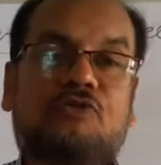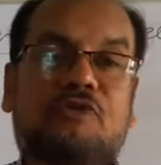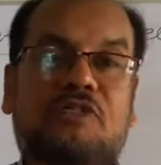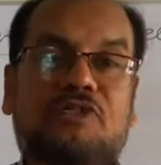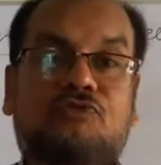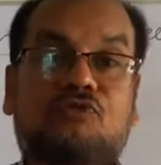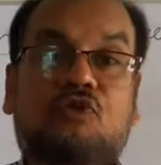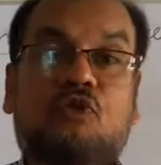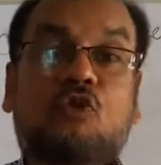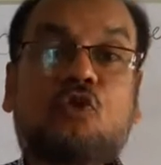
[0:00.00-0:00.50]
to
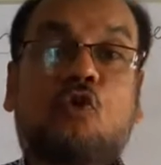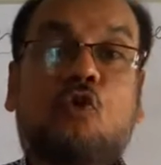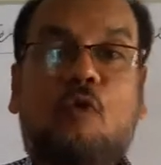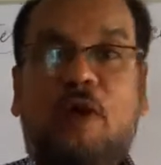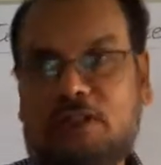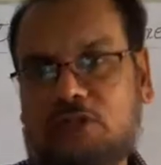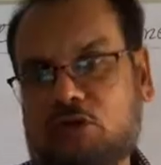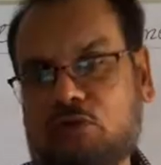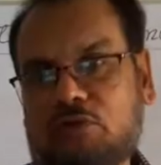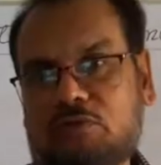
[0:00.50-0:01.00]
use though,
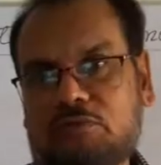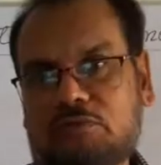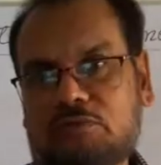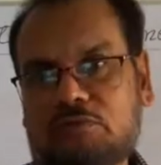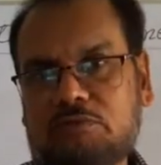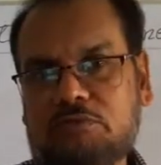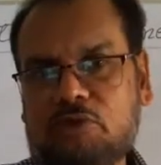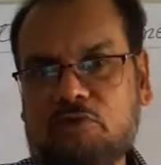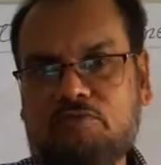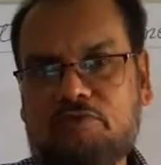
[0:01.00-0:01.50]
although.
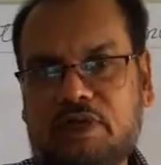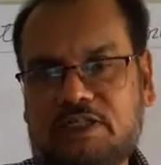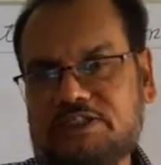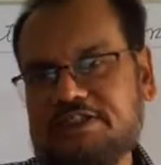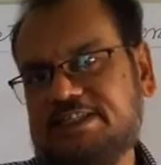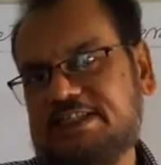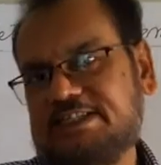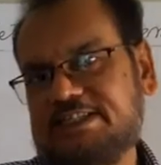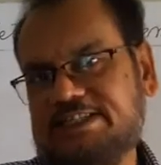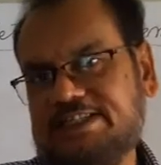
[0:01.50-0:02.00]
The
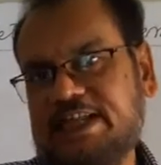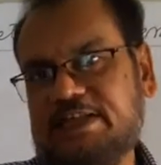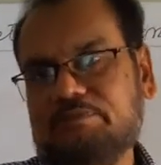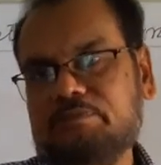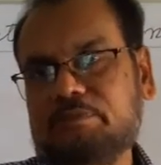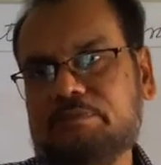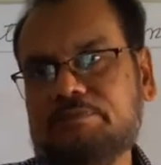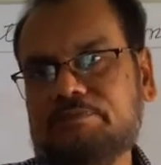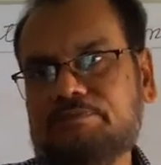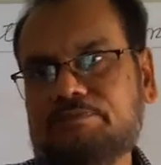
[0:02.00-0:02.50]
words are
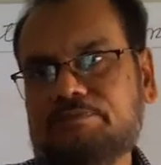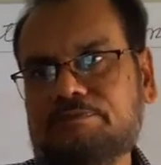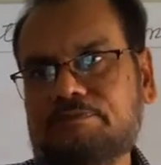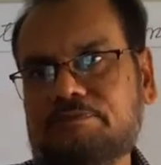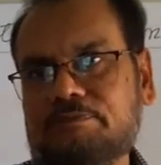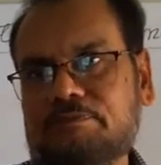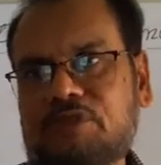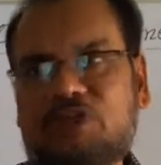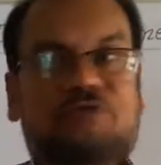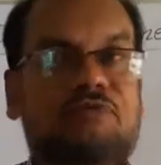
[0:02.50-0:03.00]
same.
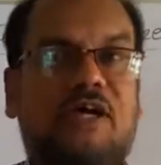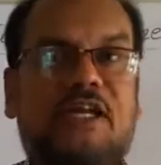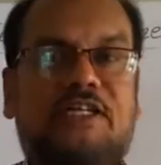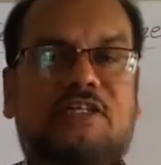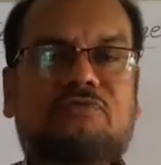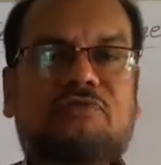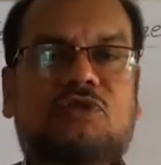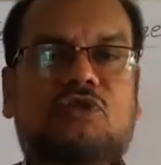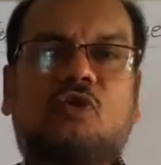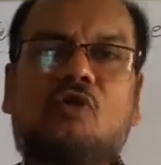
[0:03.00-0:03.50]
You can
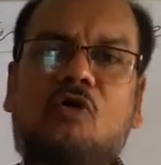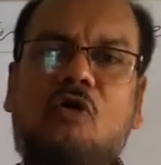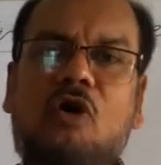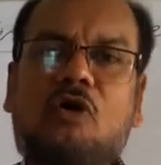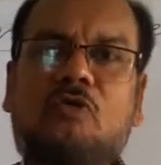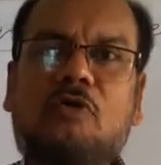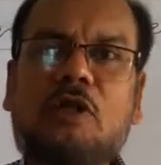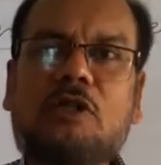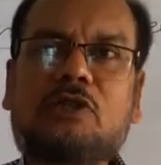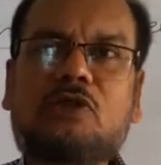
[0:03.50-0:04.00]
use though
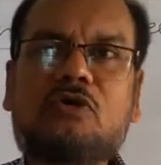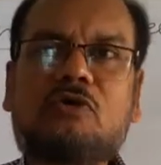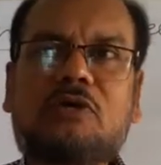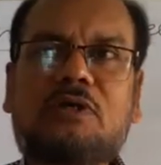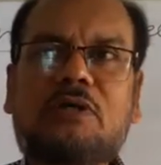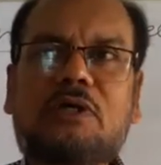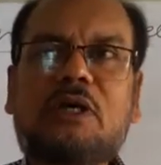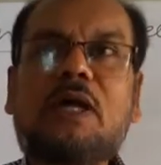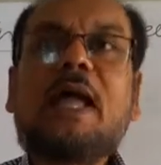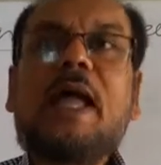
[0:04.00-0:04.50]
or
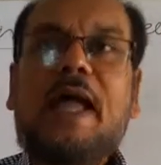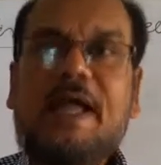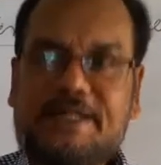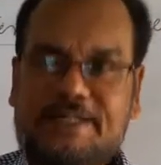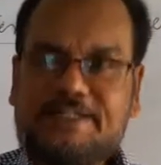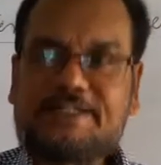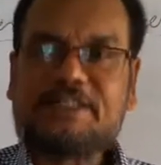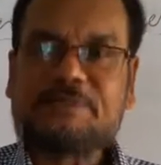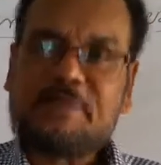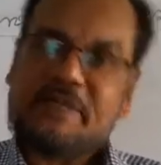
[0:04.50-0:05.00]
although, and
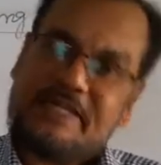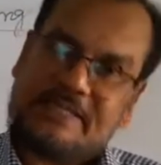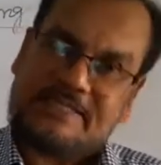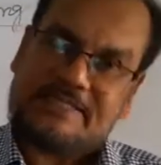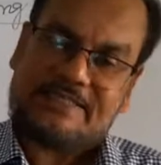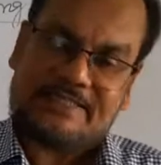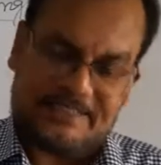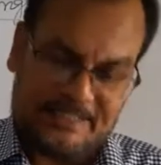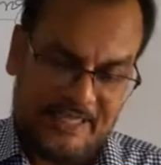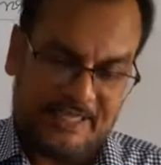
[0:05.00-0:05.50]
its meaning
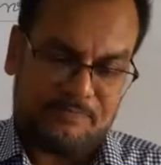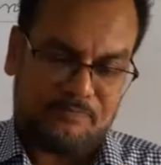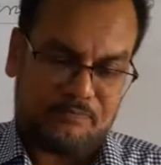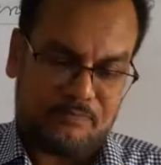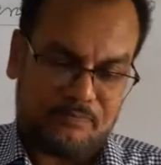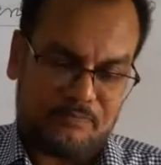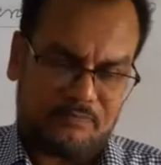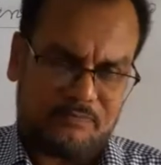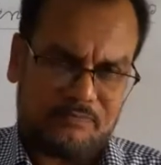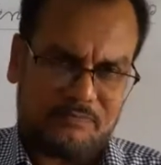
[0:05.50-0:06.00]
is
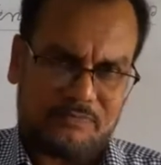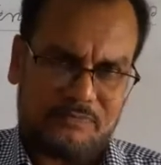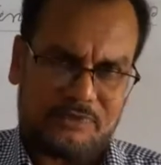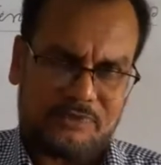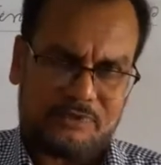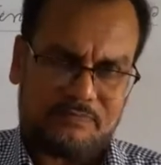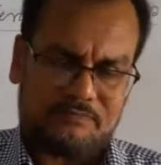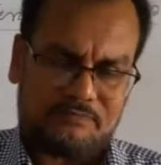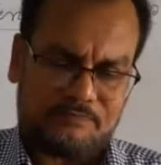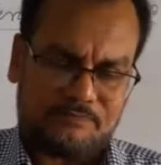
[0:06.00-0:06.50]
same.
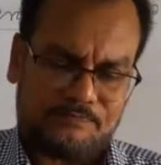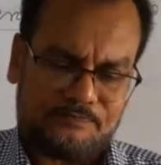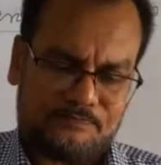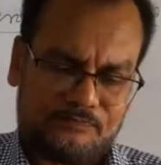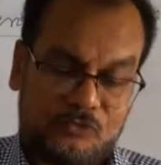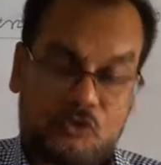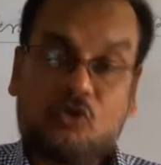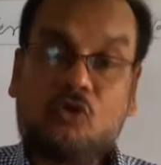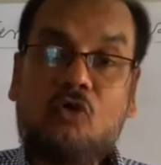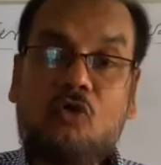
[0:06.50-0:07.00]

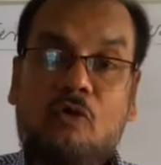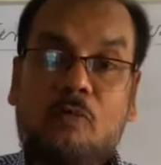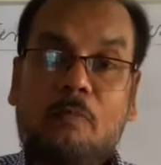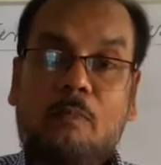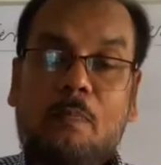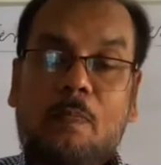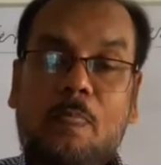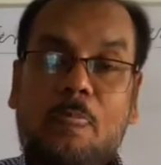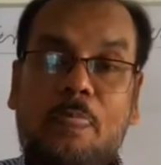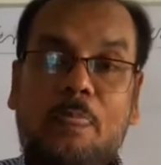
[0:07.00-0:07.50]
Though
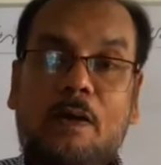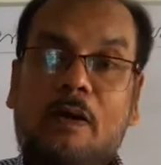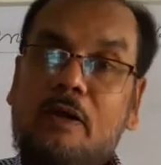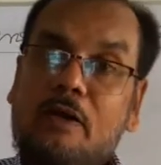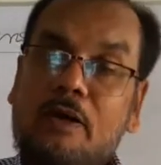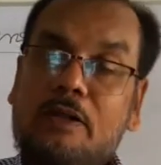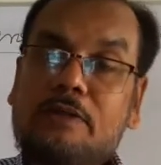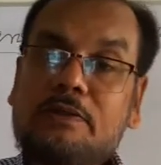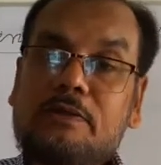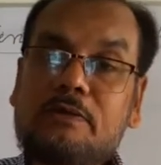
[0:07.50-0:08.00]
or
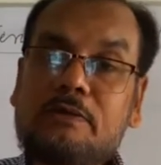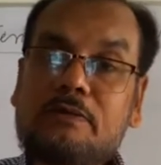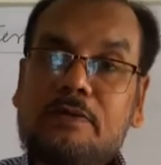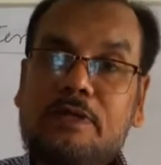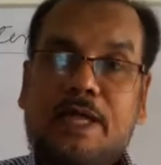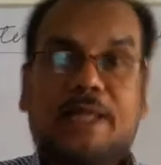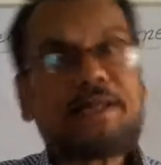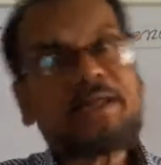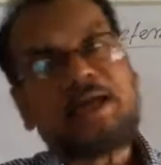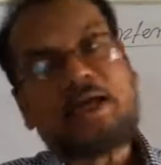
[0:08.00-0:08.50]
although,
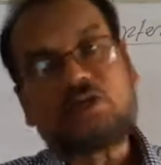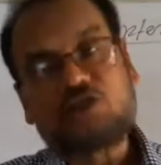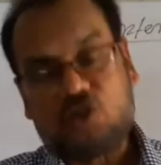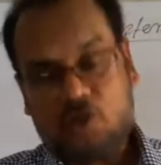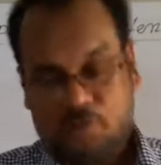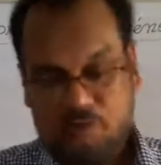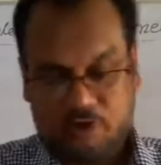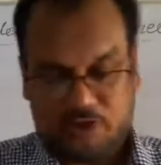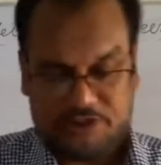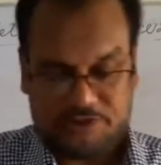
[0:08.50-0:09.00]
any kinds
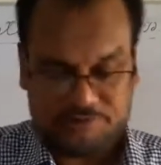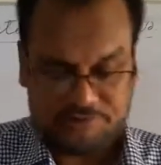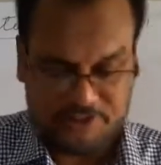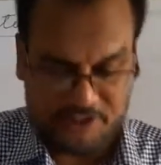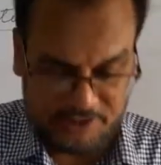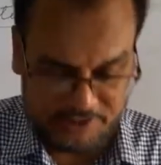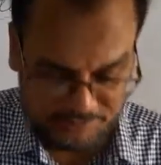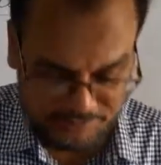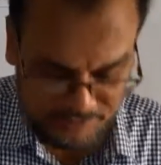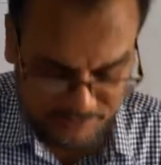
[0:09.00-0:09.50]
of words you
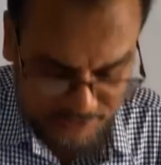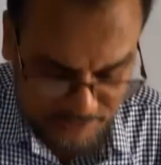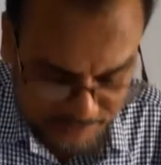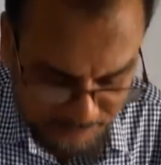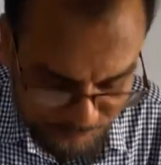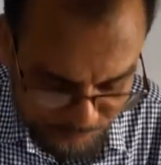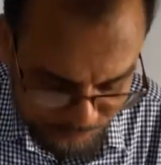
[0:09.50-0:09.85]
can use.